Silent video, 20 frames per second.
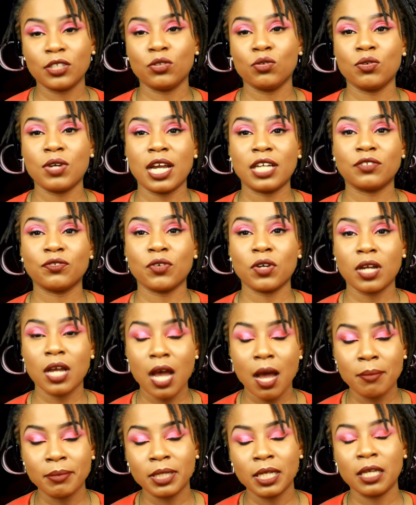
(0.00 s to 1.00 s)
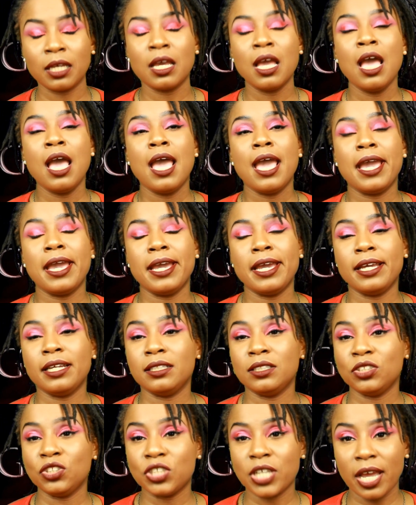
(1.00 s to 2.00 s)
Thank you guys for coming
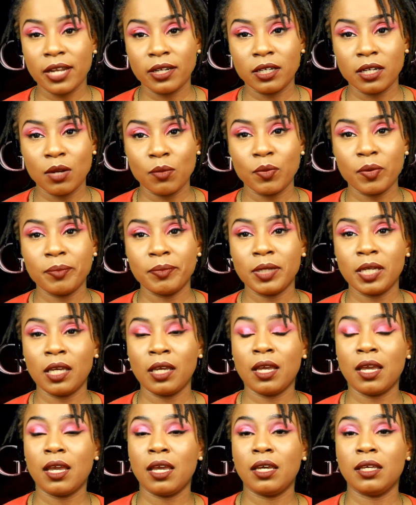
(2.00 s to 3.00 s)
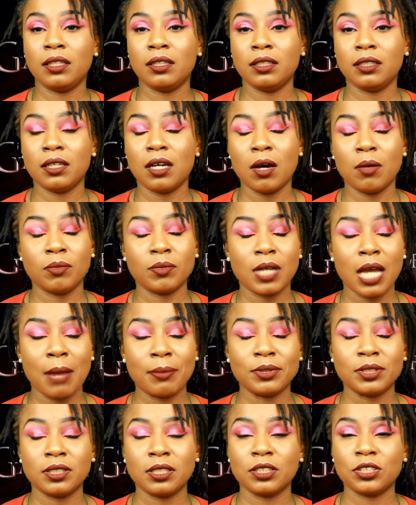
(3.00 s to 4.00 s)
and chatting up with me and um,
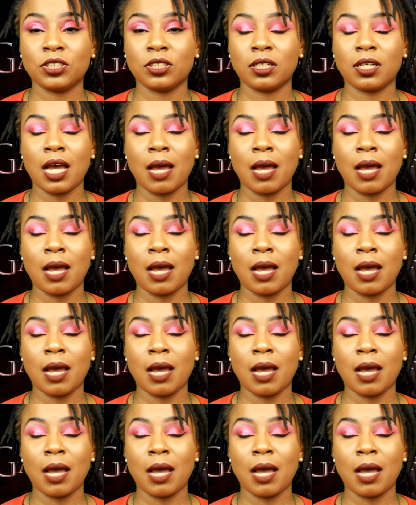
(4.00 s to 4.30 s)
comment, section,